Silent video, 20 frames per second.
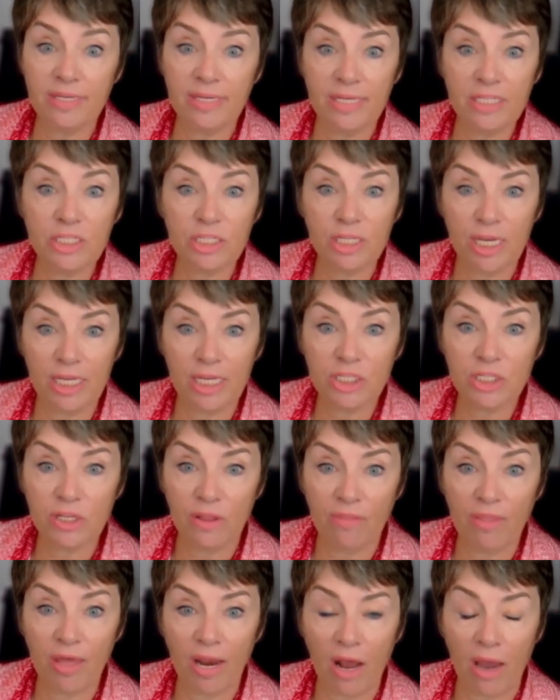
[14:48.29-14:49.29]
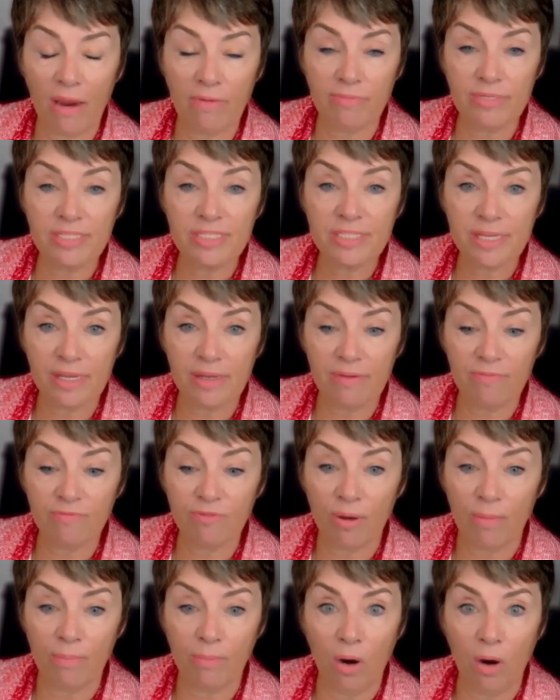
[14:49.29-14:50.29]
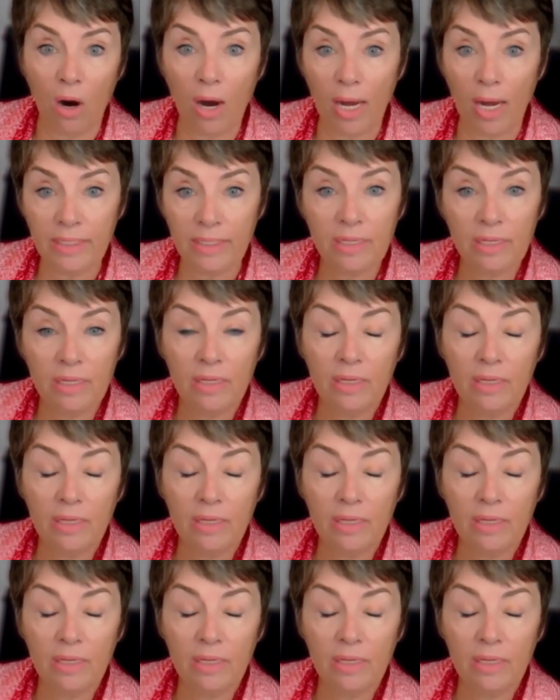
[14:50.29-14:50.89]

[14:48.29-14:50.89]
initiation that I received from Maud